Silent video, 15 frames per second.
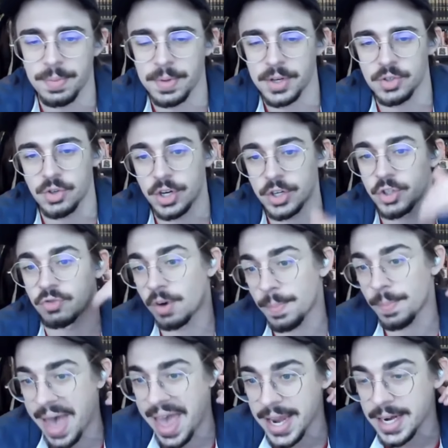administration
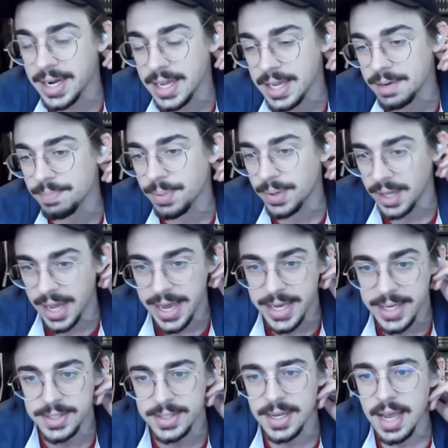remain in
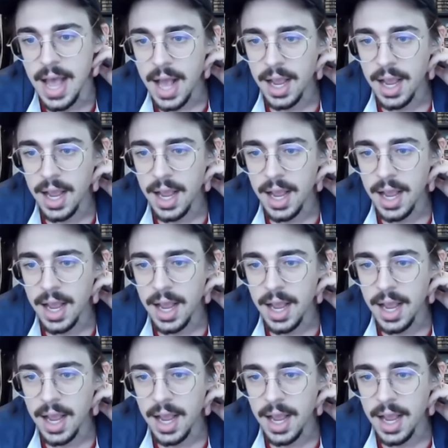place,